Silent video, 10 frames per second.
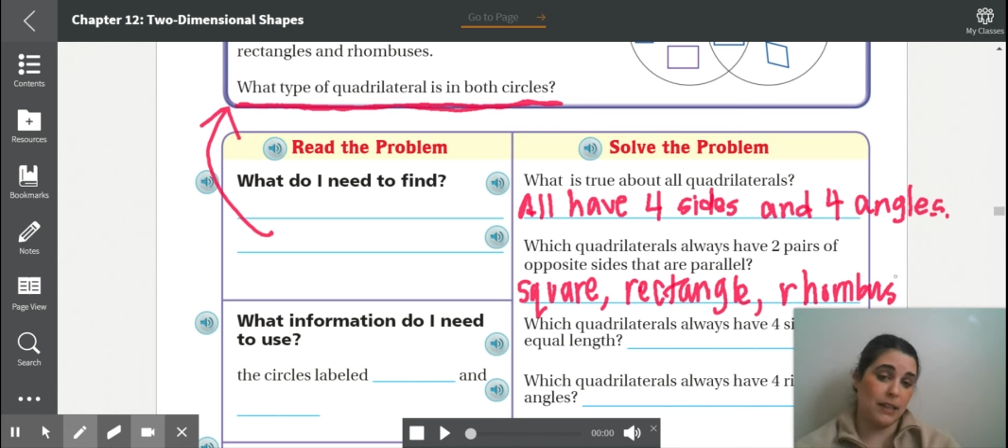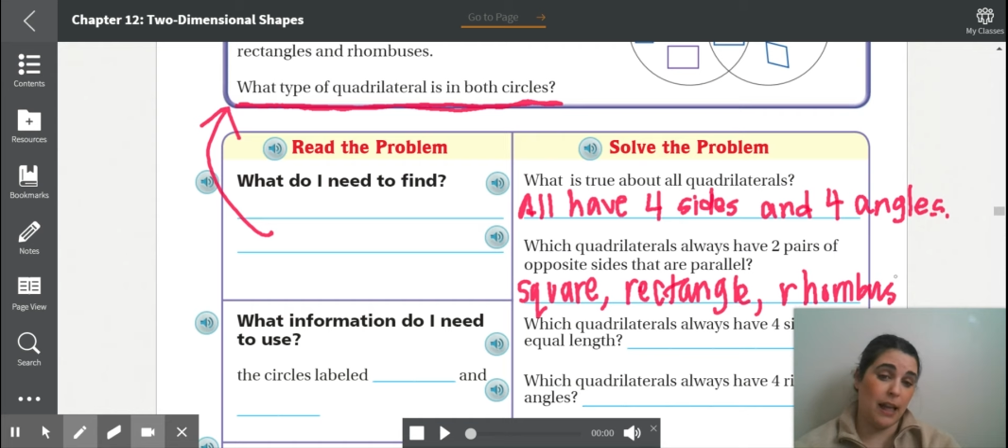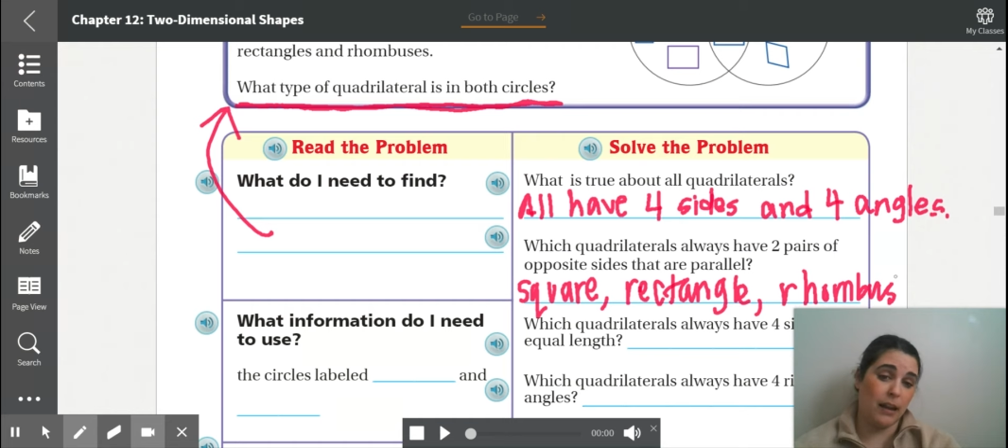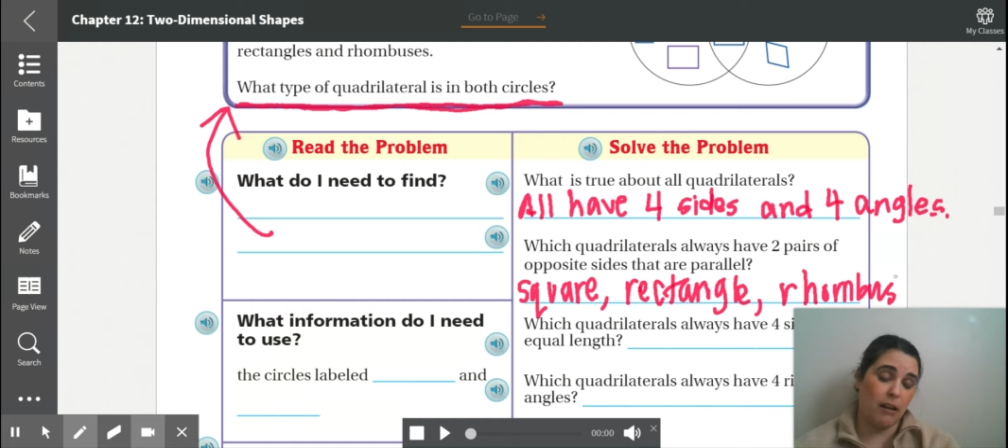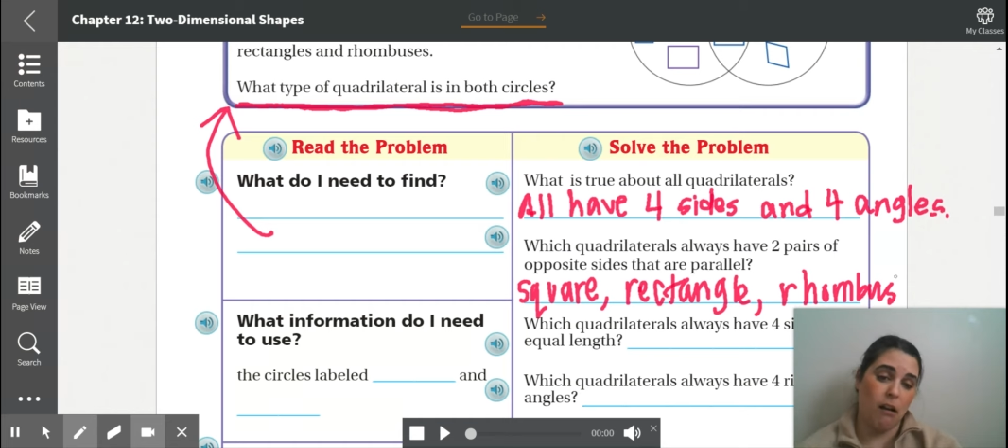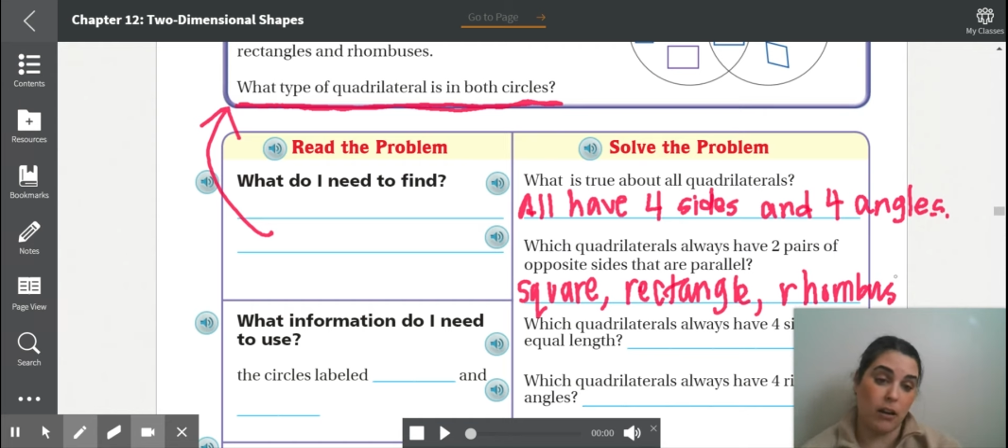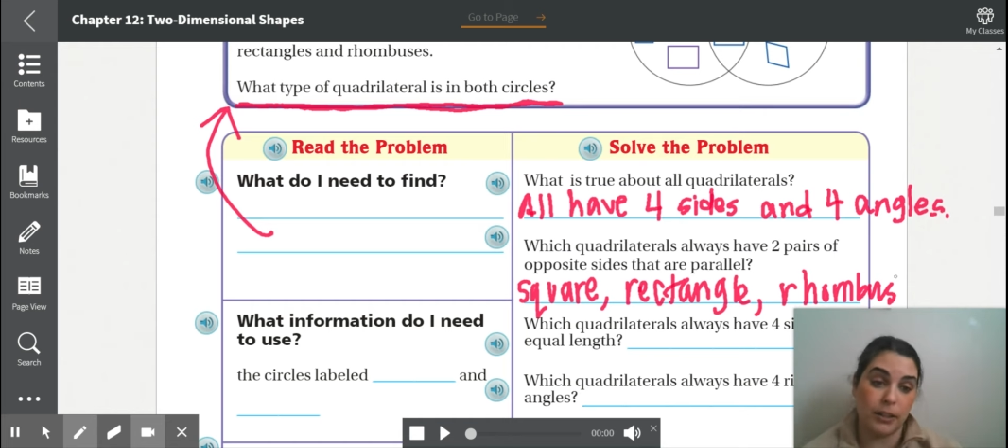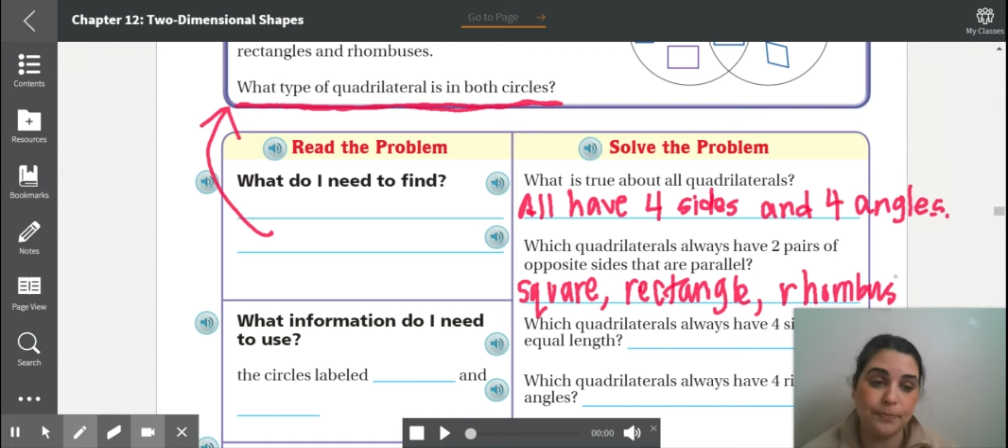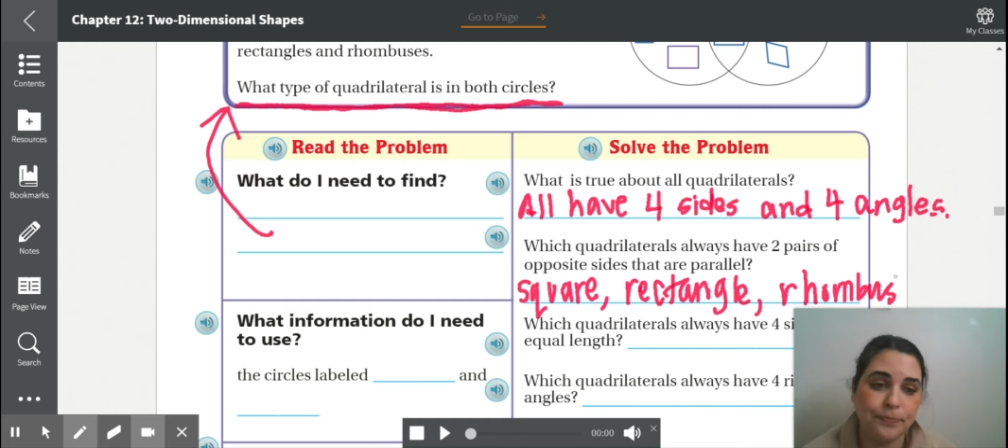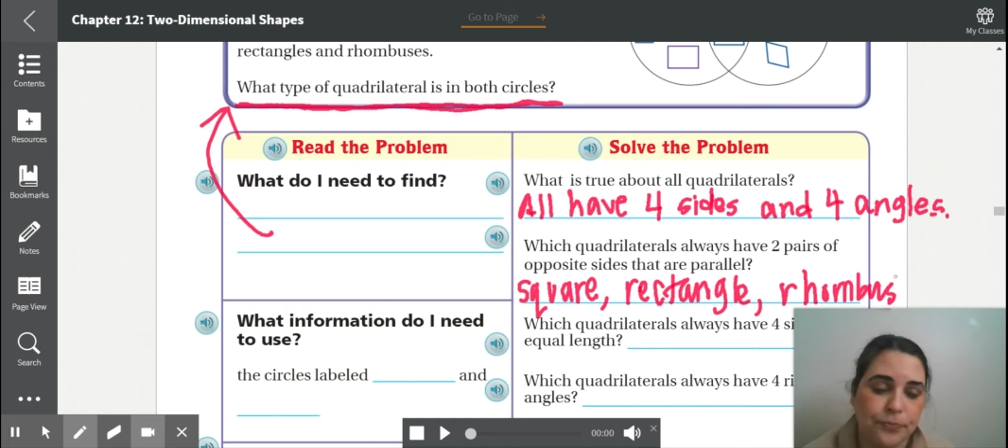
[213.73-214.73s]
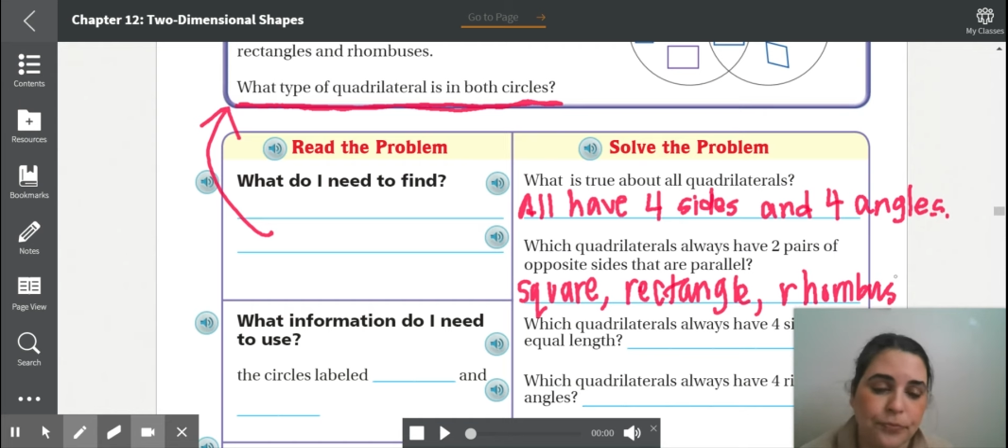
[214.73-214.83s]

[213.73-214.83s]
that are